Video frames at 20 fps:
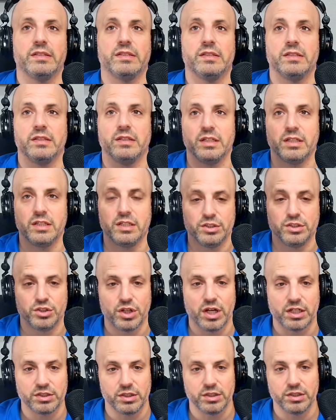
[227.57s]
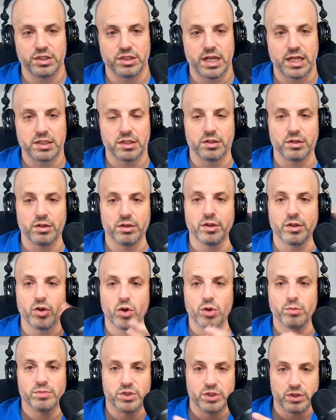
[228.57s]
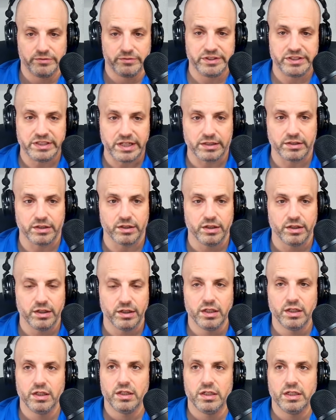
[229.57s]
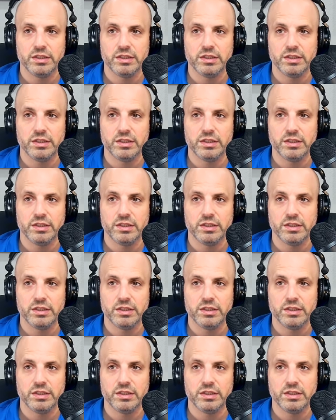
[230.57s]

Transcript: this, the construction sector, the home service sector.